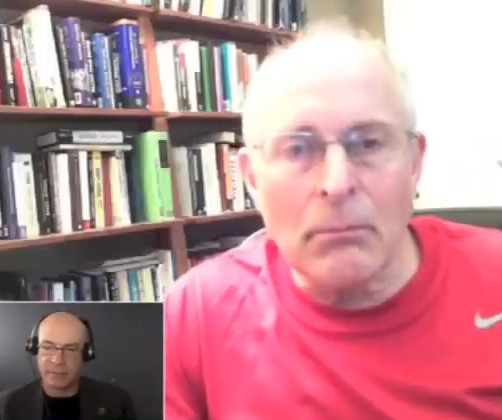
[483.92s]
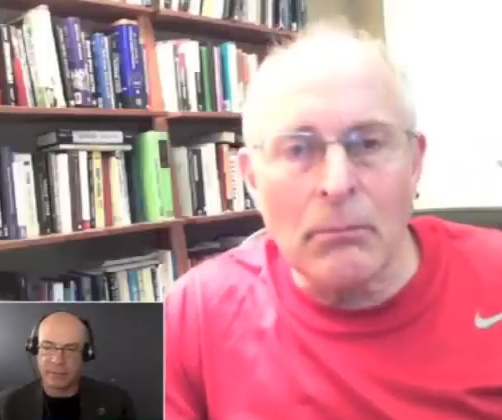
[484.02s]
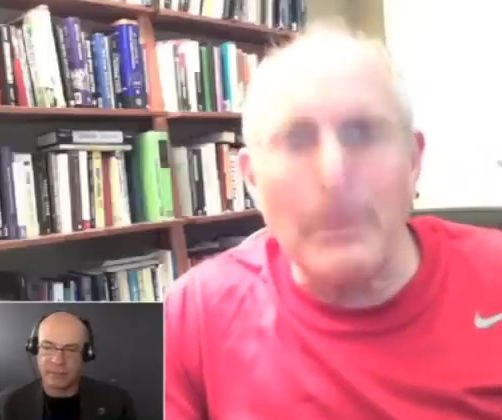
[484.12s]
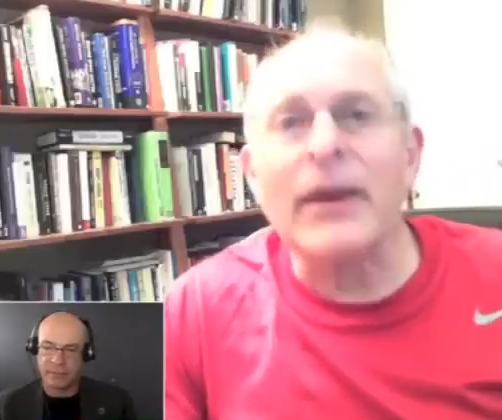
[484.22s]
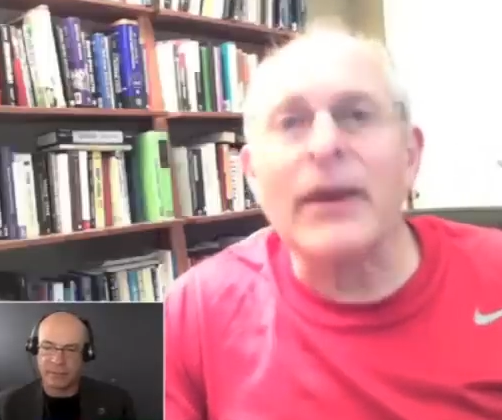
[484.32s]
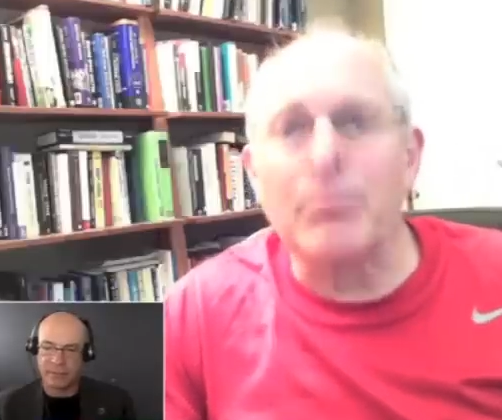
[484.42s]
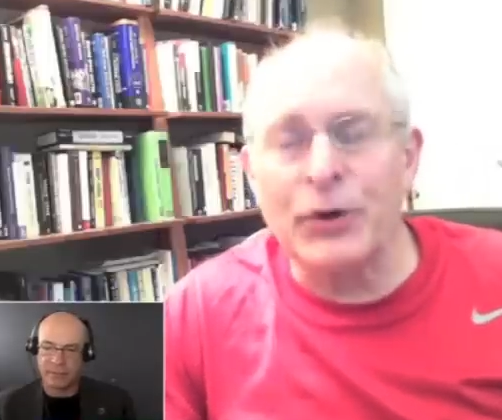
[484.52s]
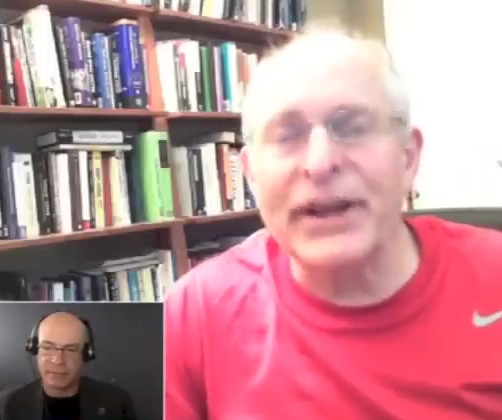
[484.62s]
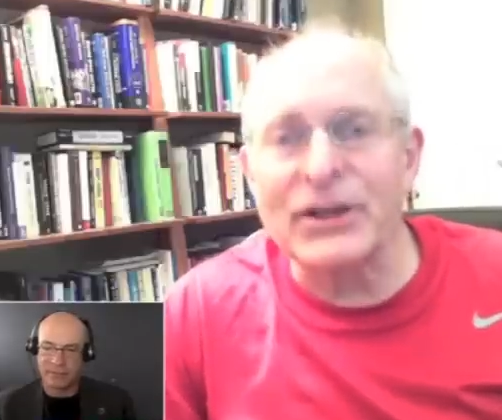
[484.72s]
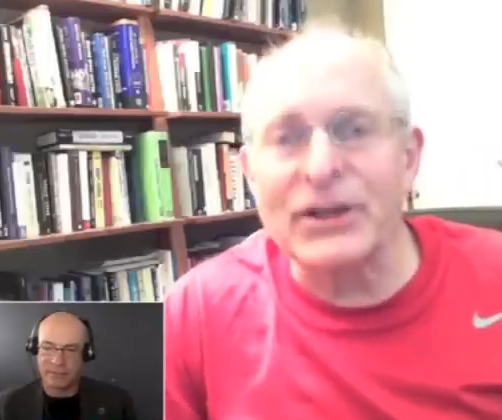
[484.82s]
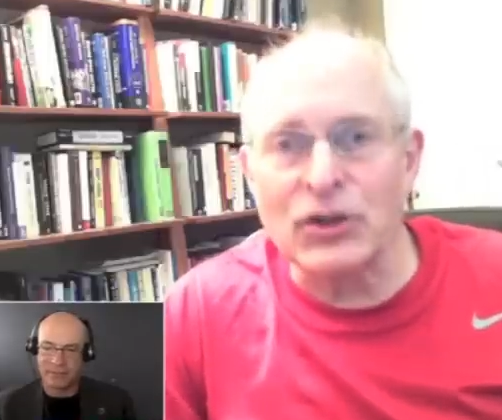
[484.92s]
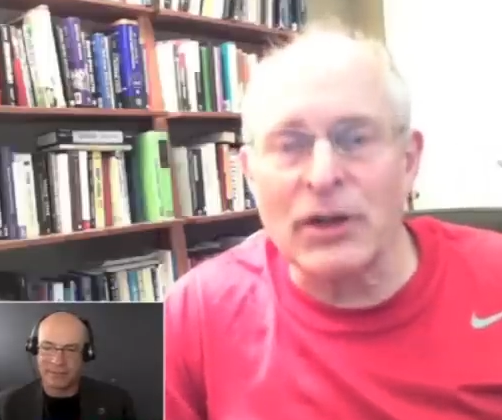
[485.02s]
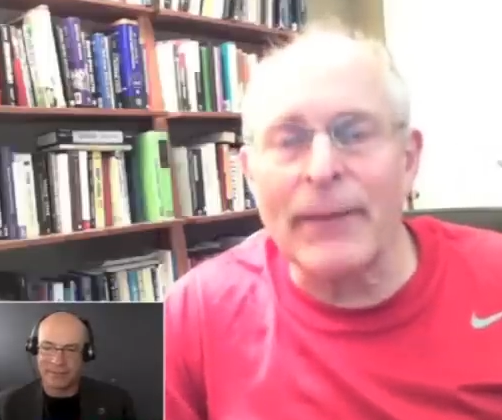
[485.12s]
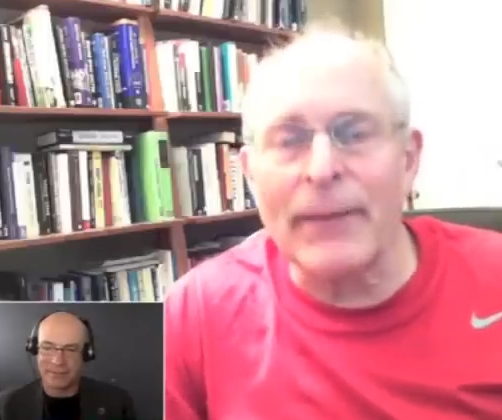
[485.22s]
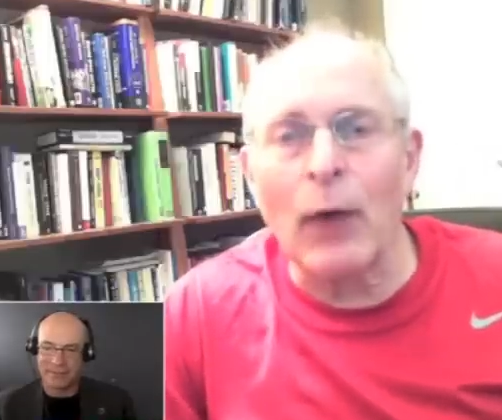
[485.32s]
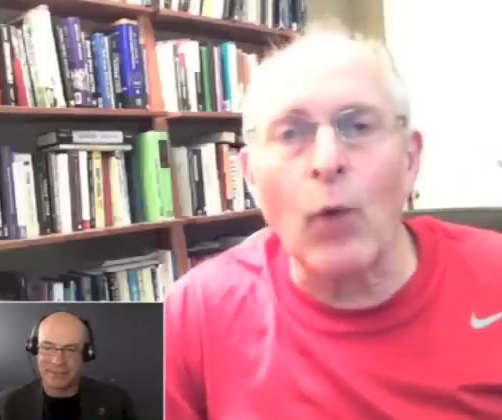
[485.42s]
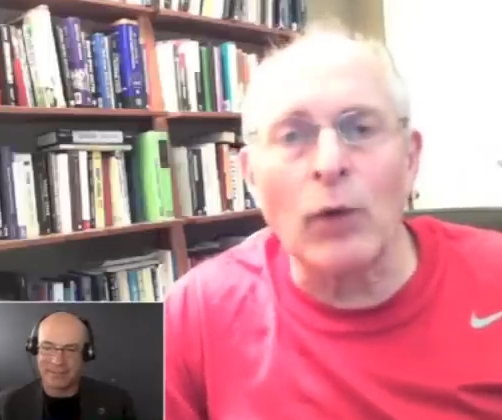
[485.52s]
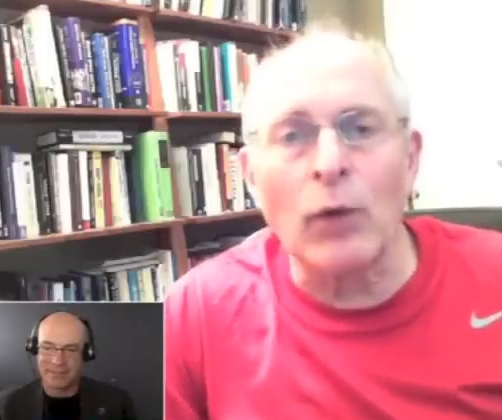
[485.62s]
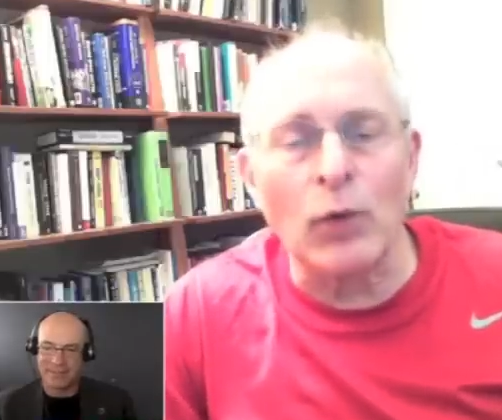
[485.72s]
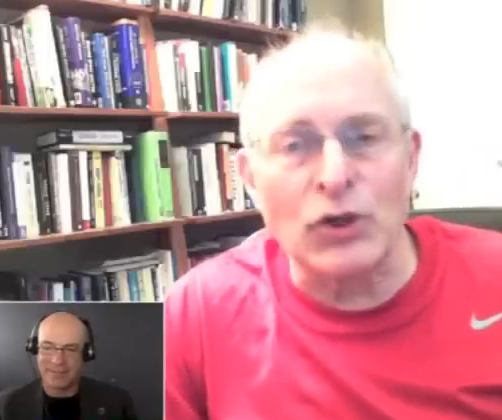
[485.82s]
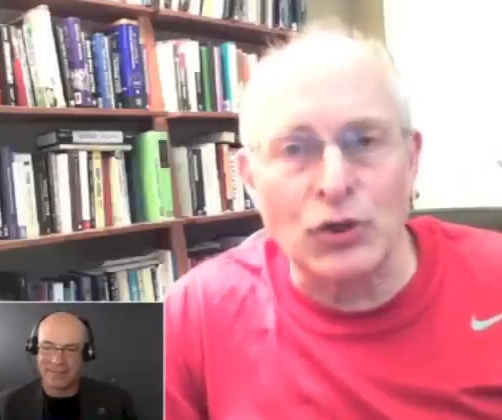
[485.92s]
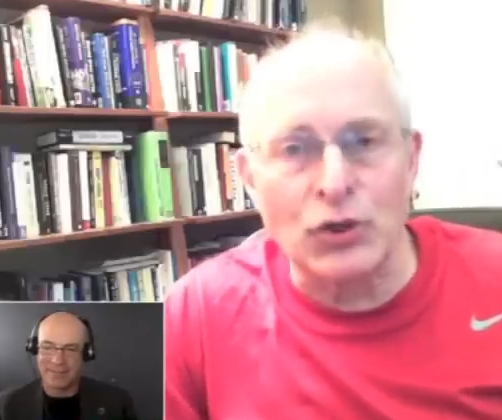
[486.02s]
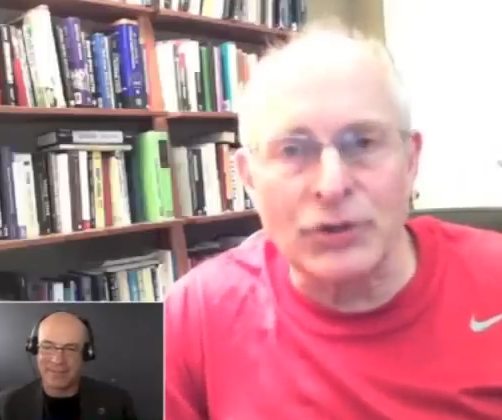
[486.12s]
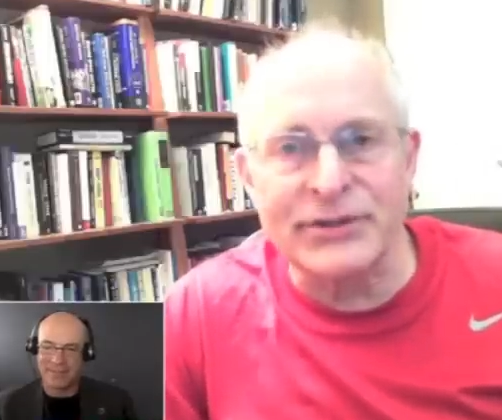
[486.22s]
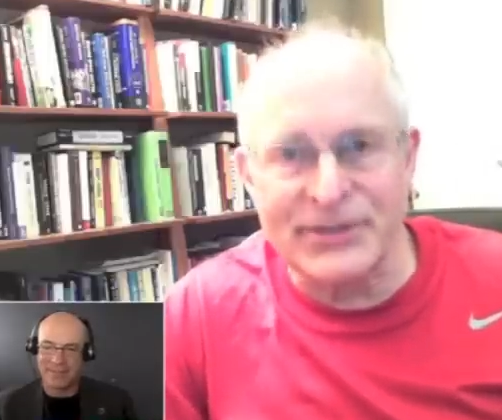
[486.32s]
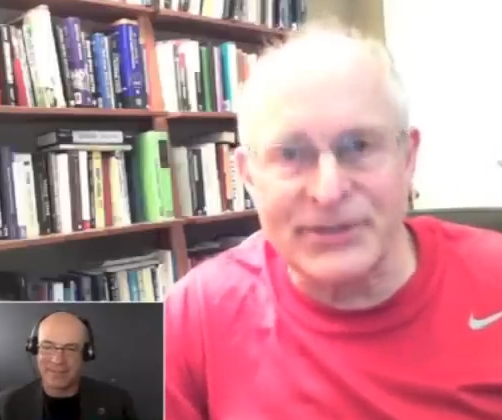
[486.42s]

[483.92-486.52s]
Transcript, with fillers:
Speaker 1: make a prediction about what we should